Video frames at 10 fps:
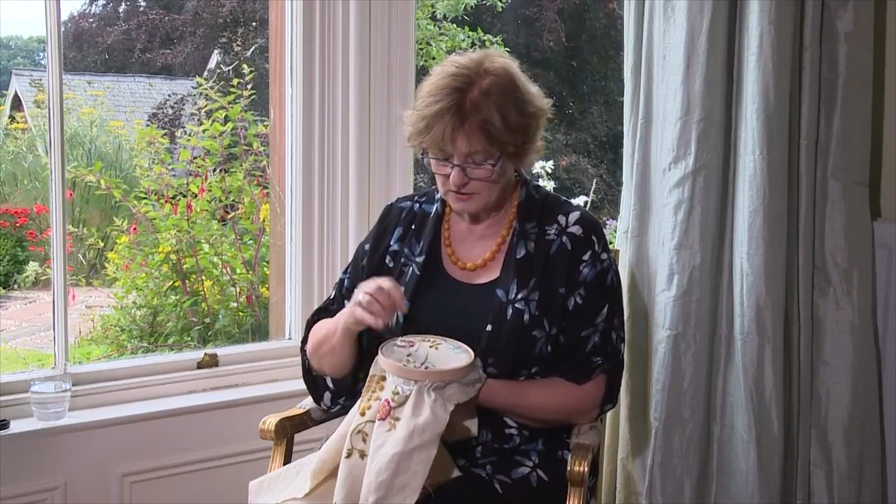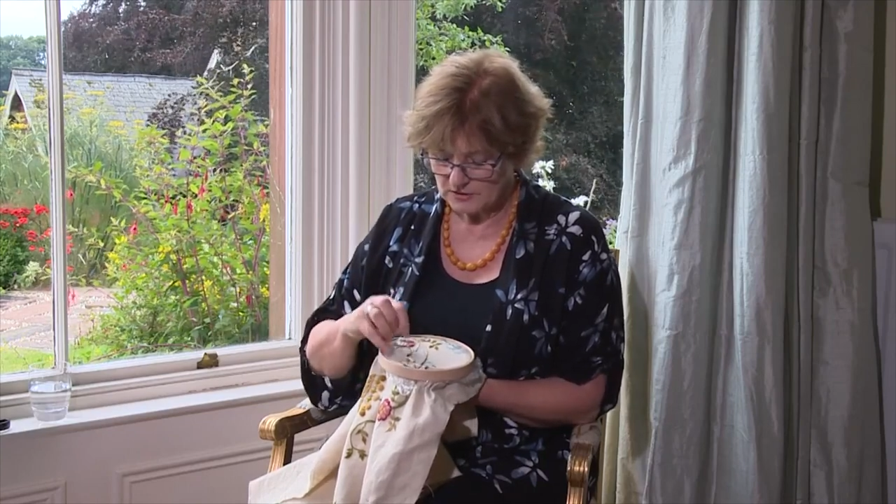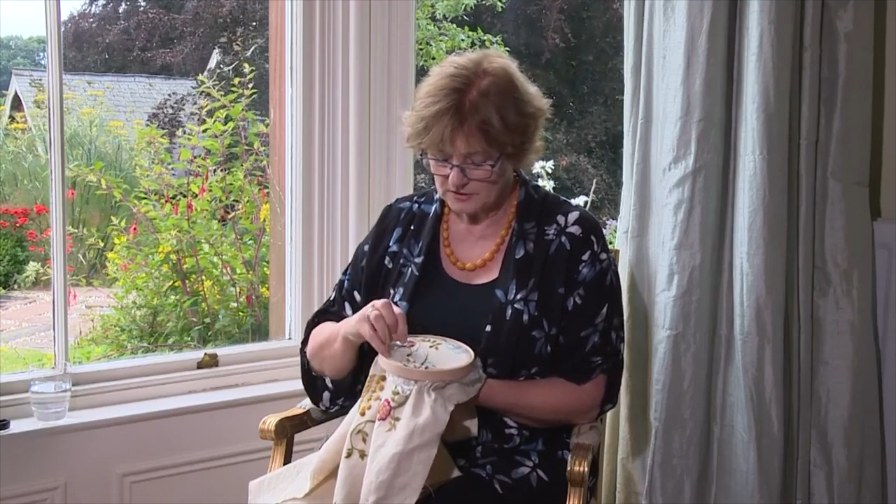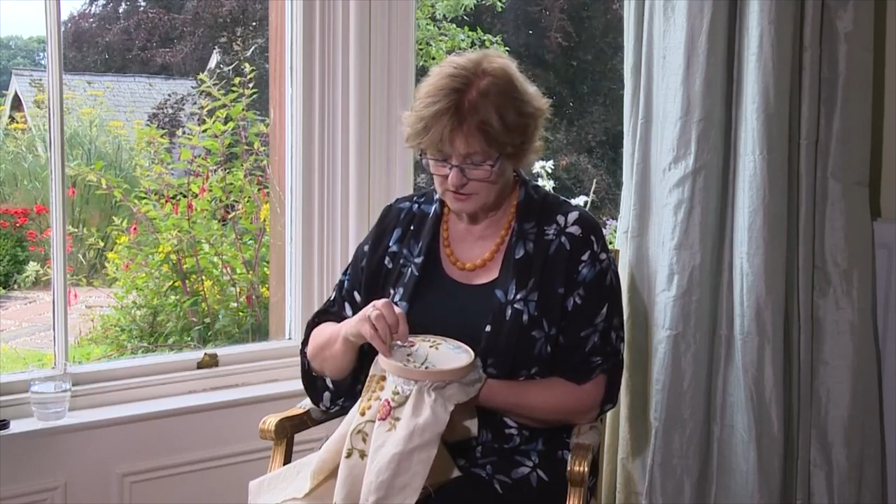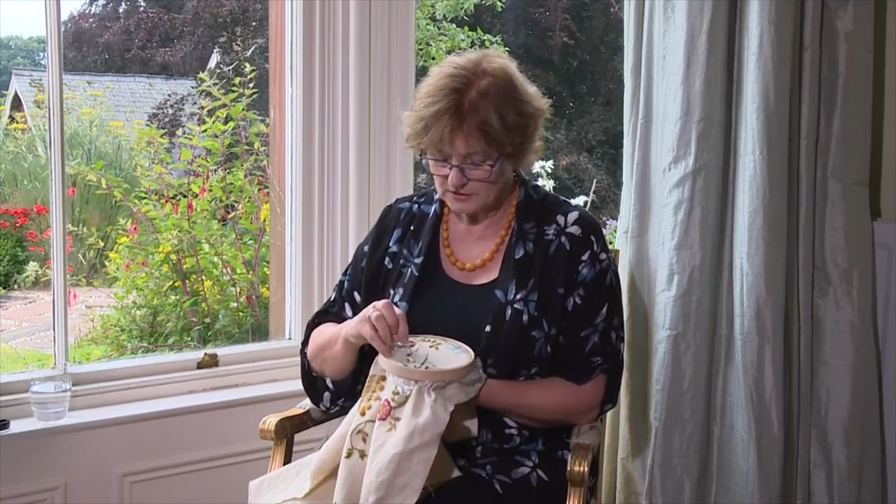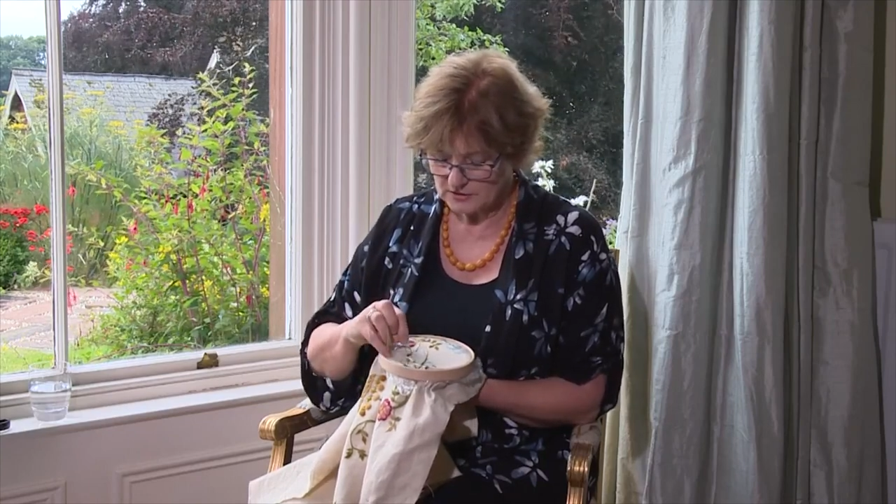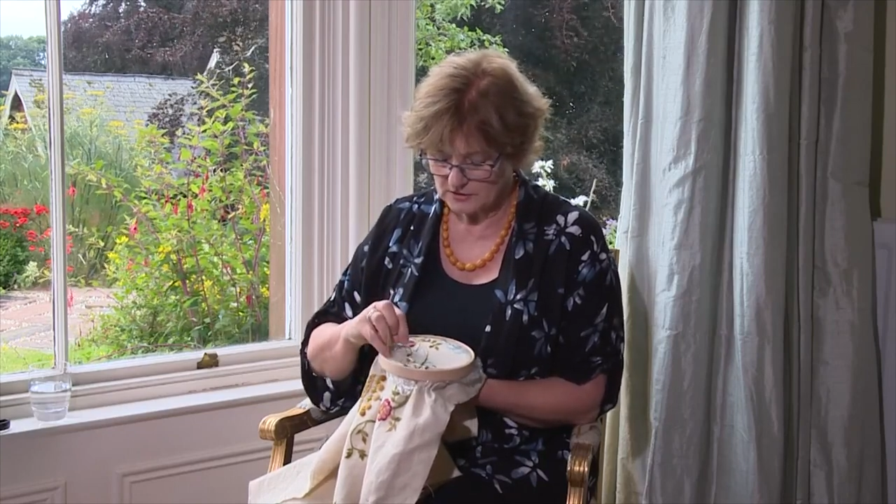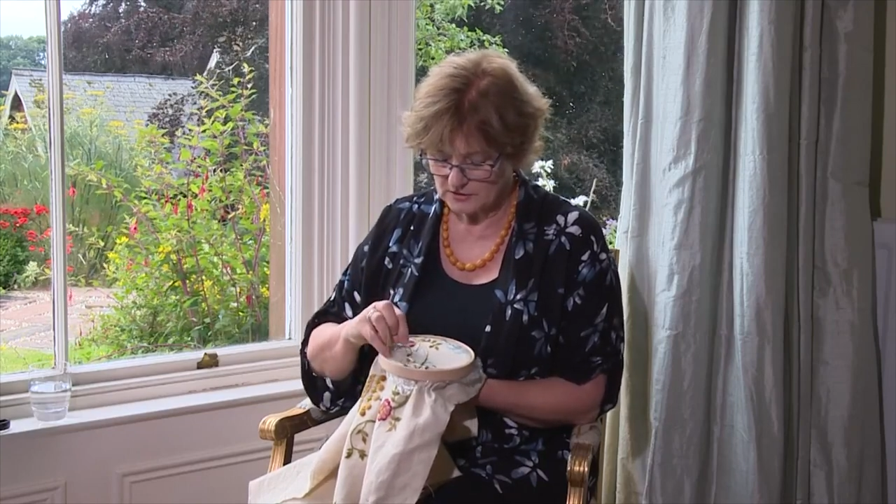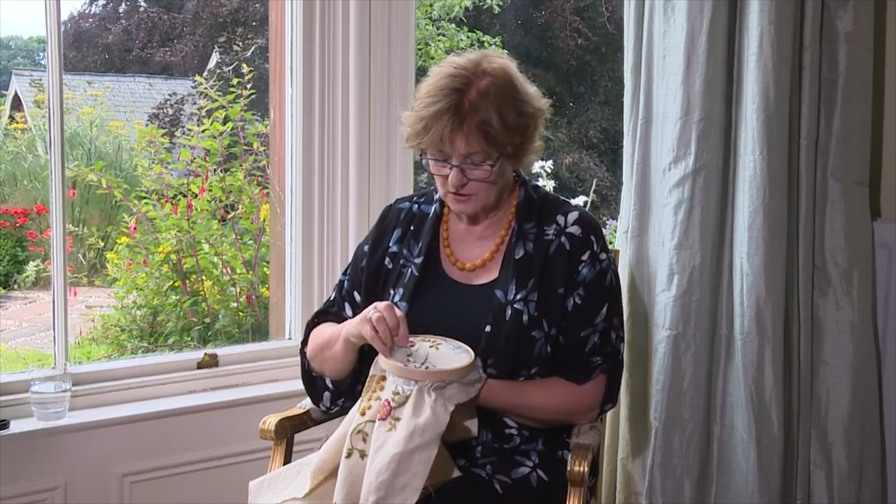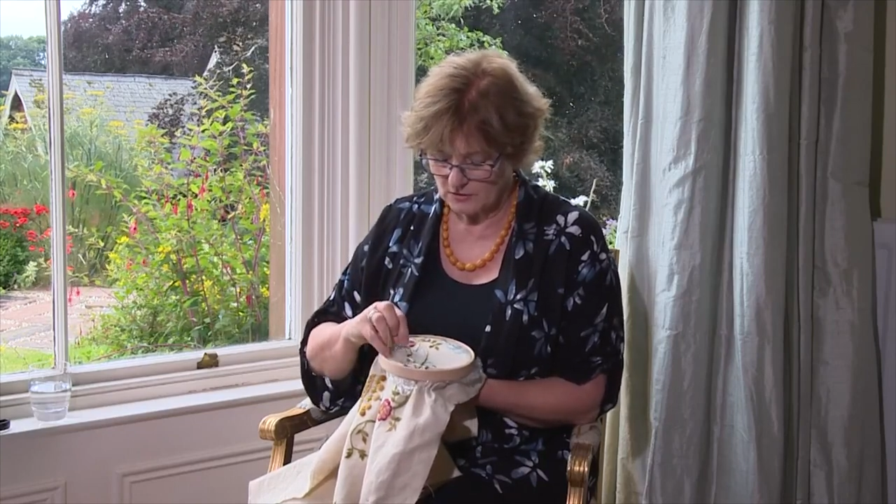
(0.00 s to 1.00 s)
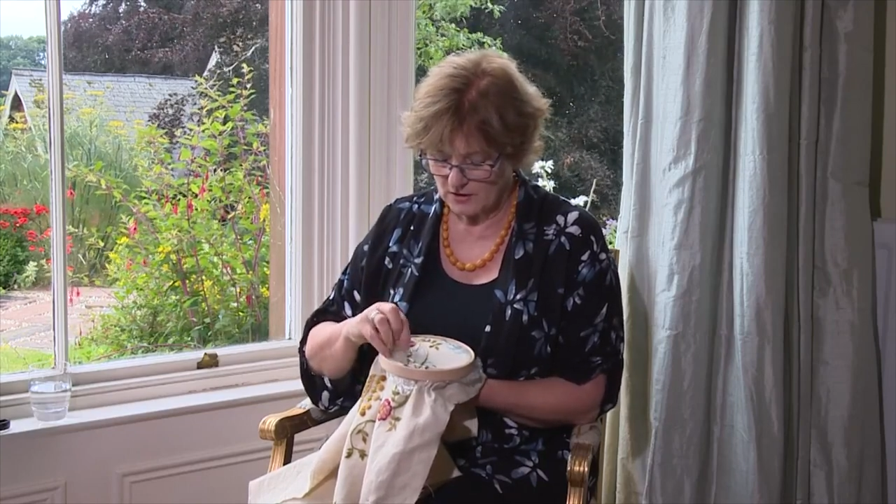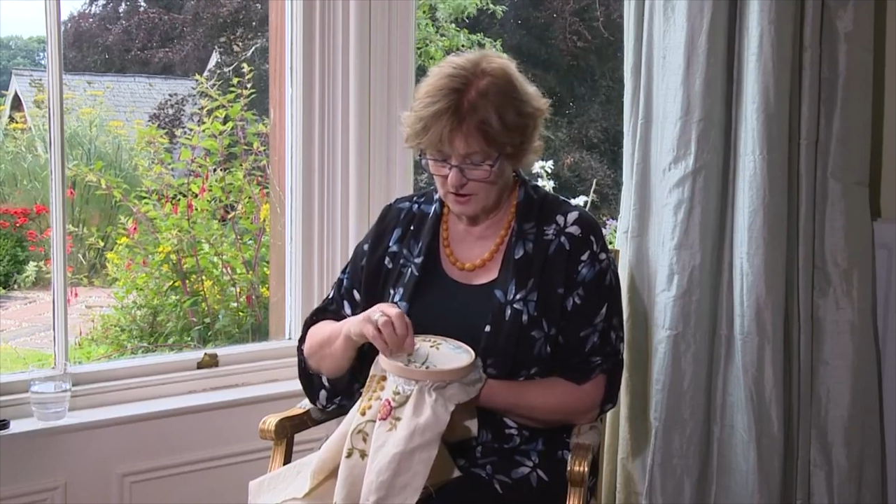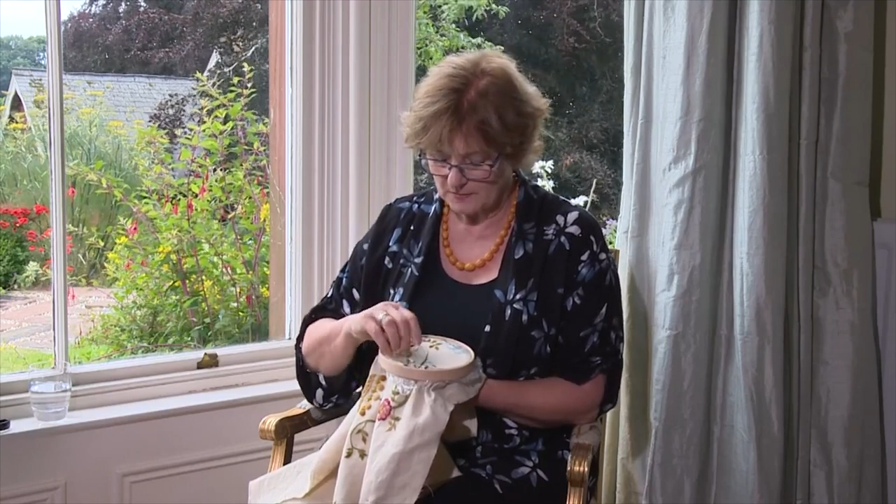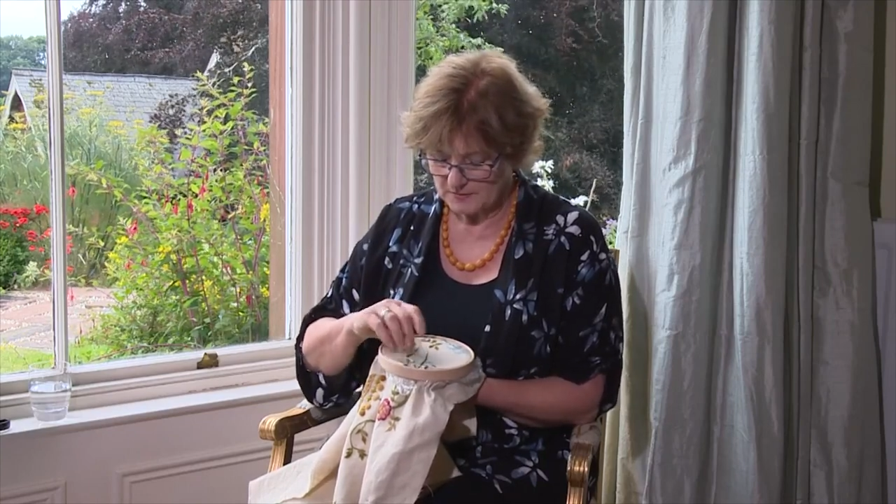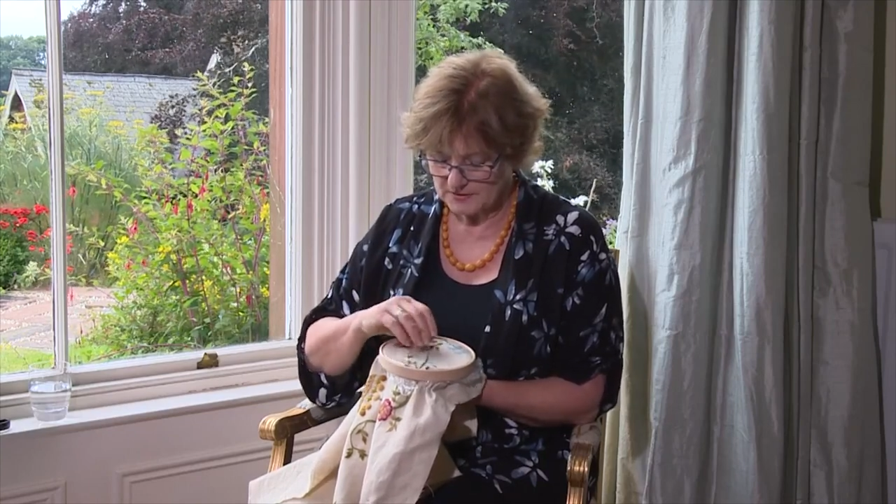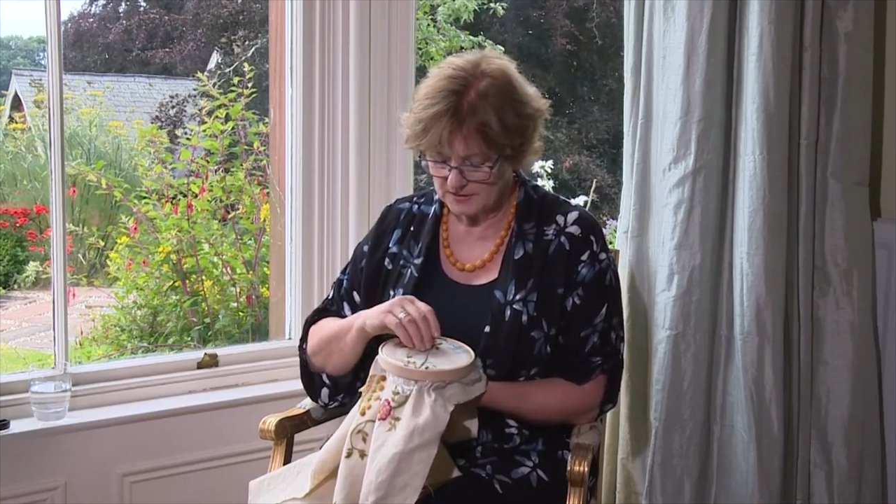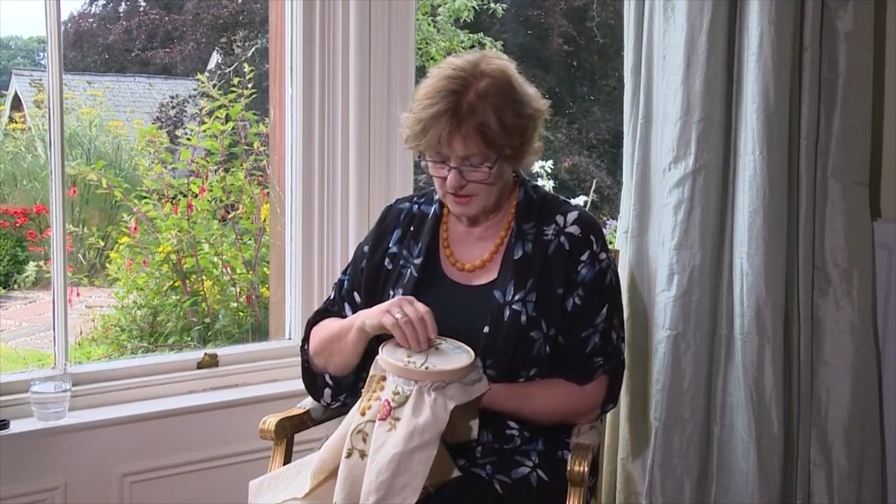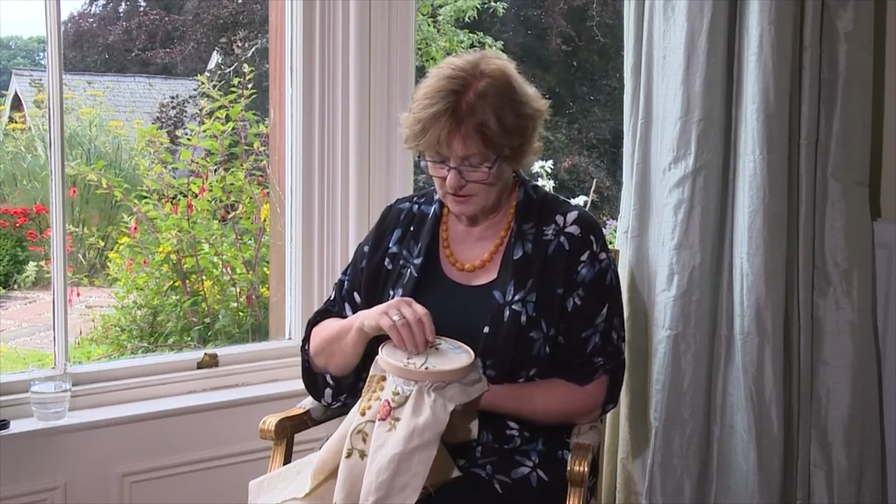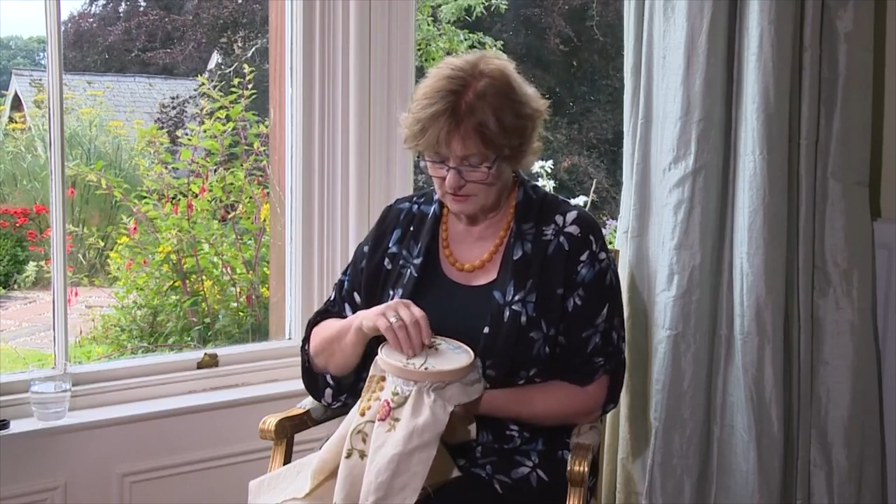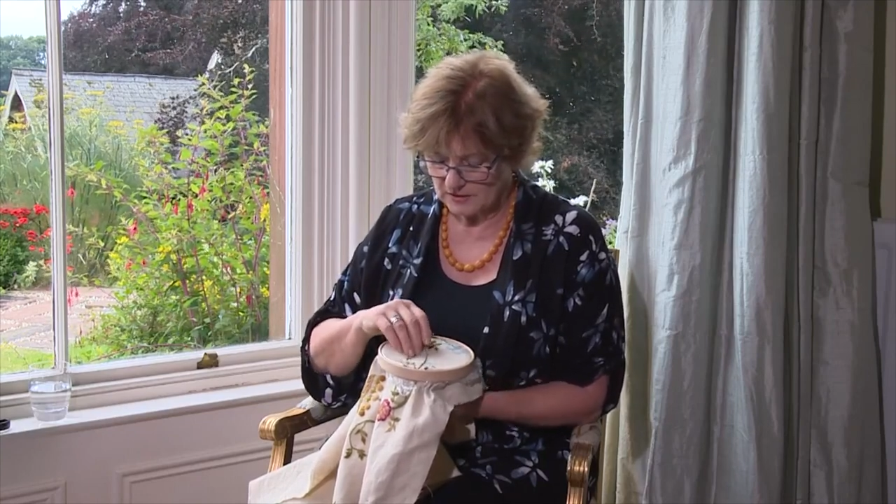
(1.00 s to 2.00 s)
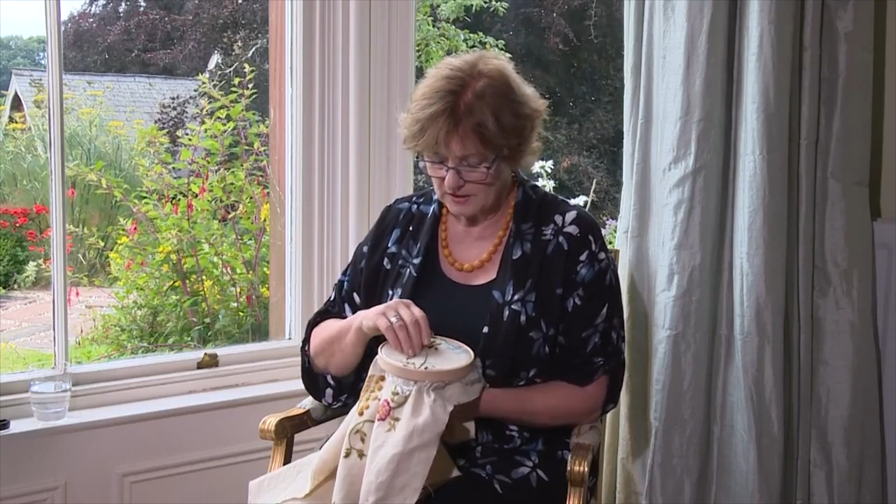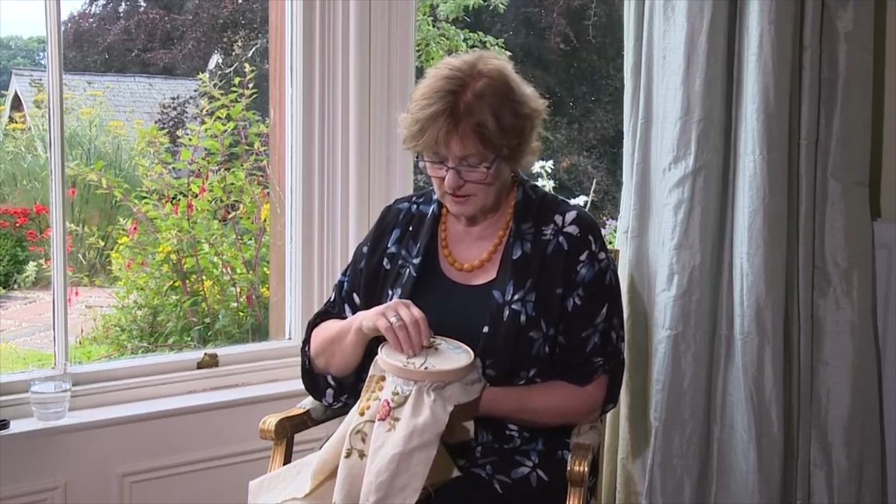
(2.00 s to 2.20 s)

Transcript: just go up and down